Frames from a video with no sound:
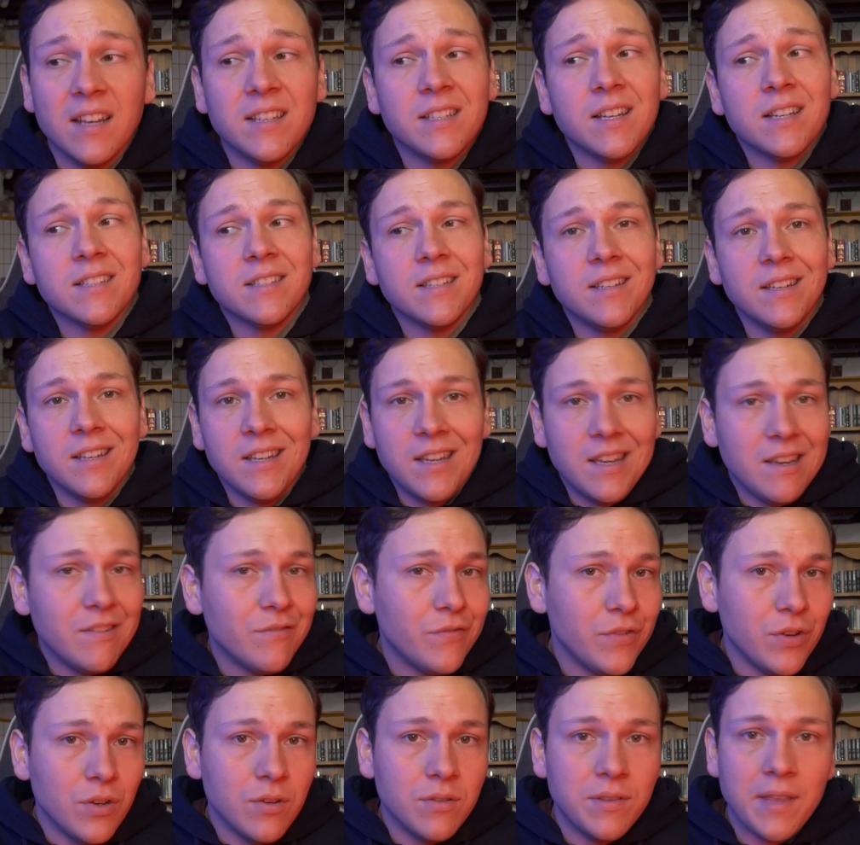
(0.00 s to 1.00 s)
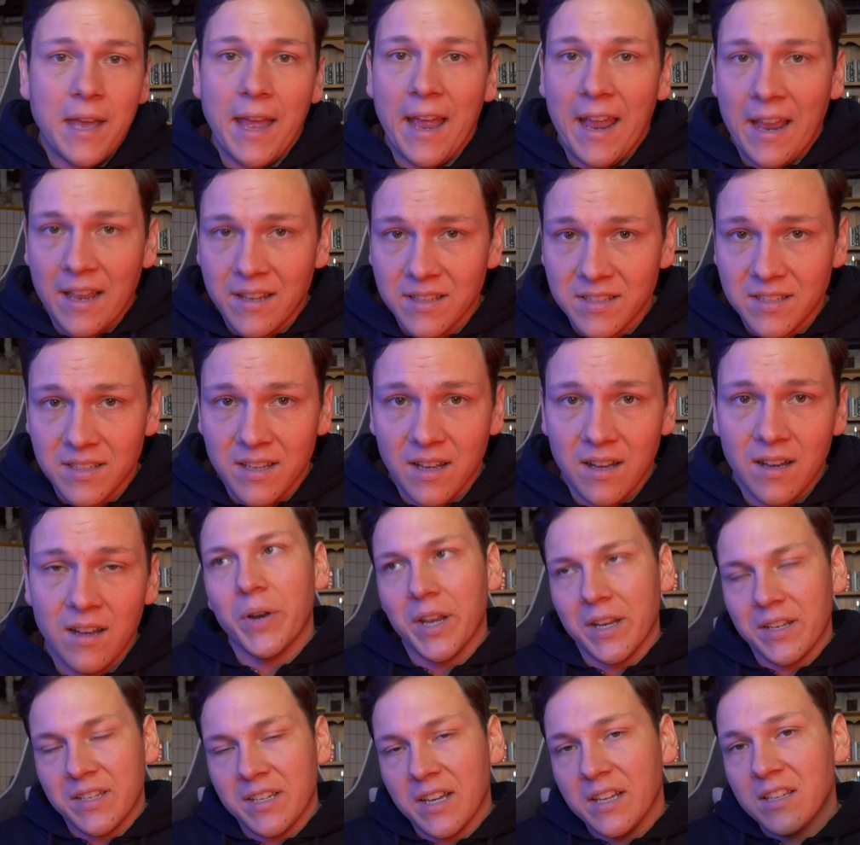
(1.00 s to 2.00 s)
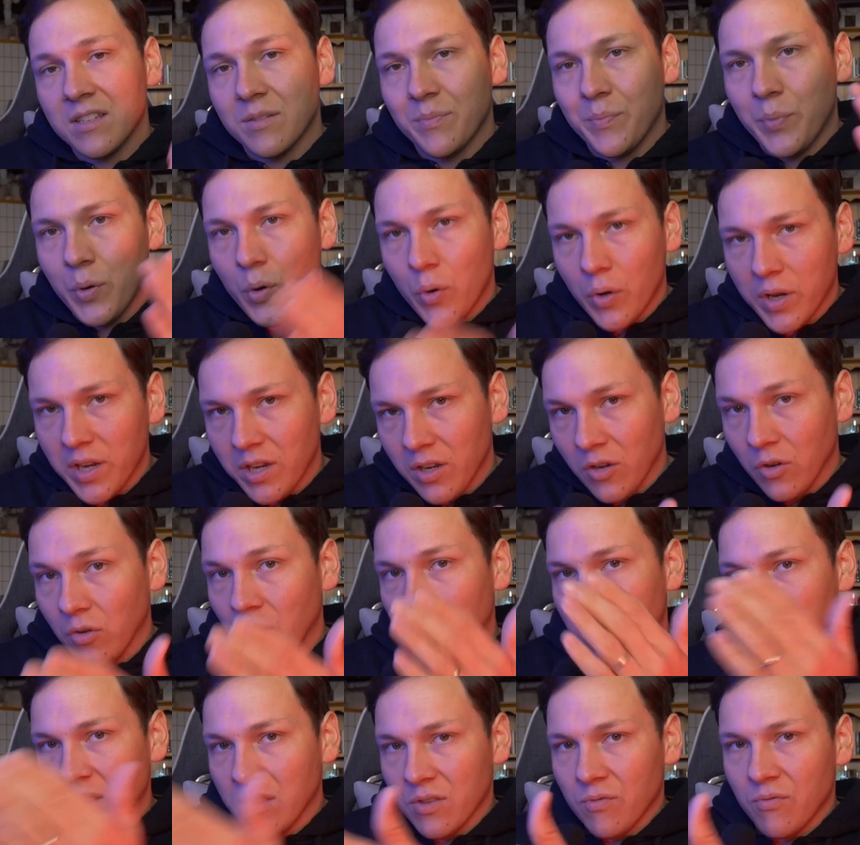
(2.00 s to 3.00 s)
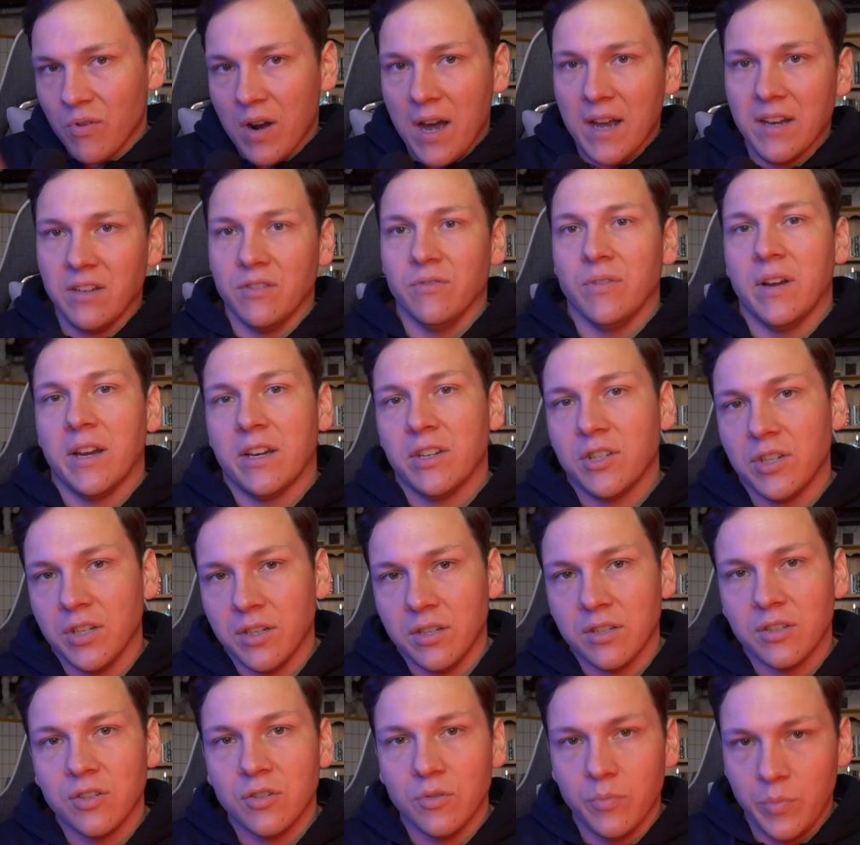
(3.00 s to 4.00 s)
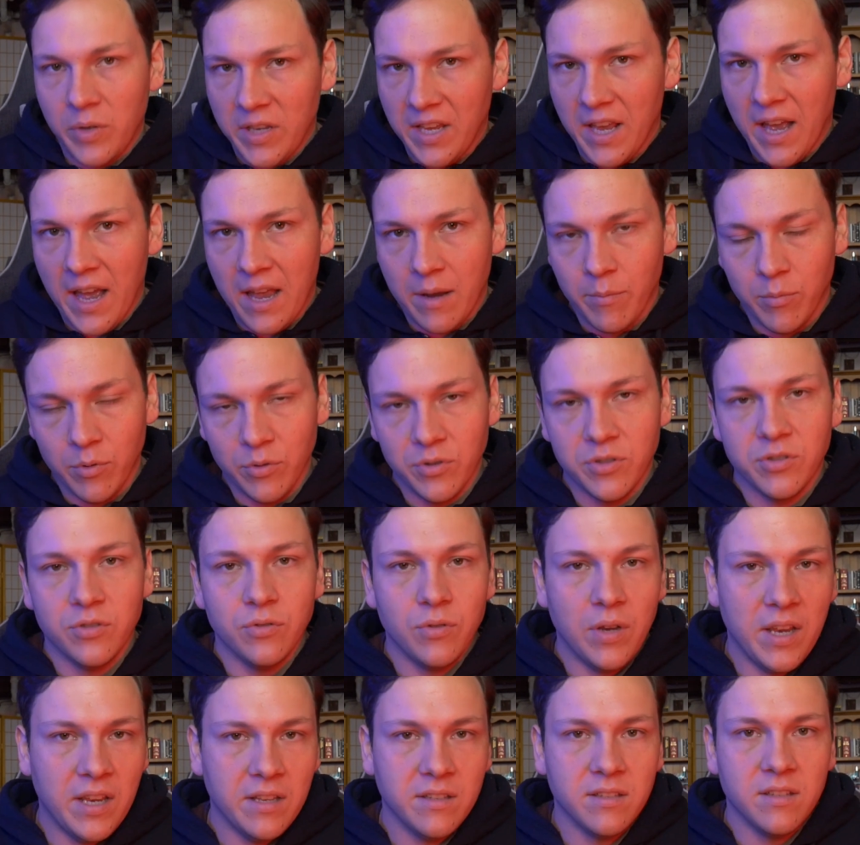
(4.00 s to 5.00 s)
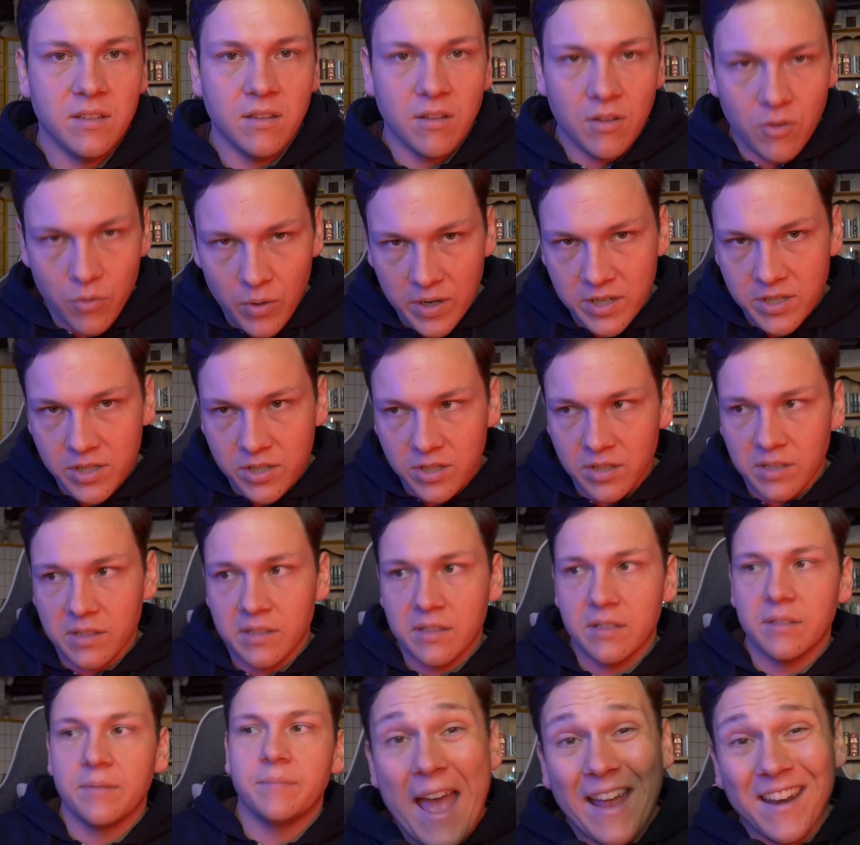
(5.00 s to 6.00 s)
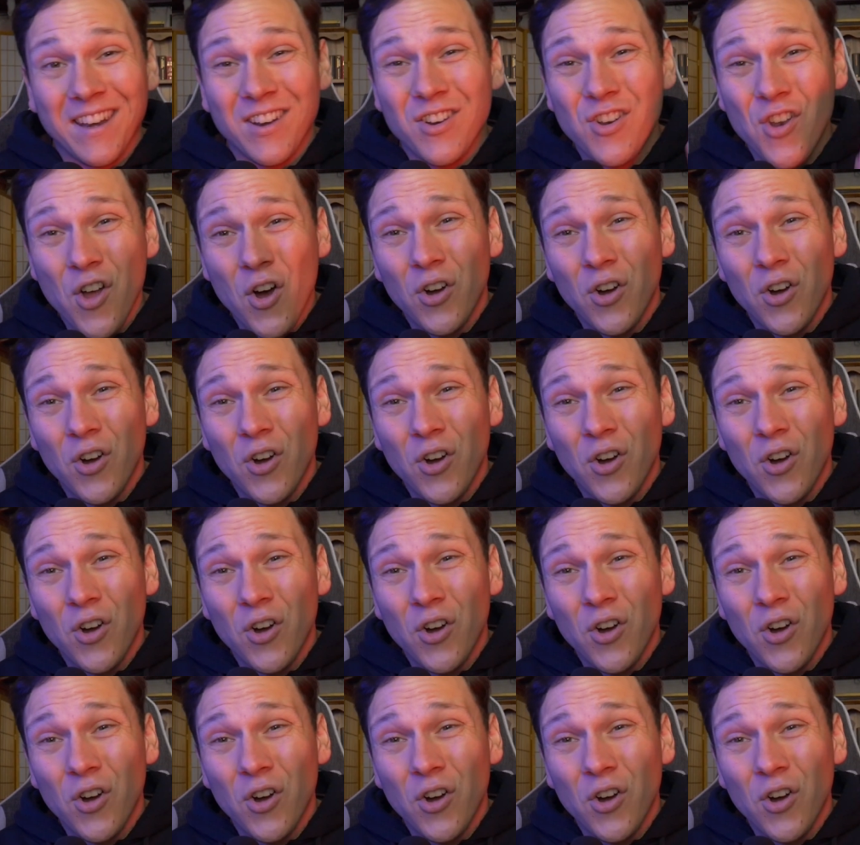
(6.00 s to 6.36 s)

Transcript: it doesn't give you the answer, but it does point you in the right direction to be able to answer the questions. And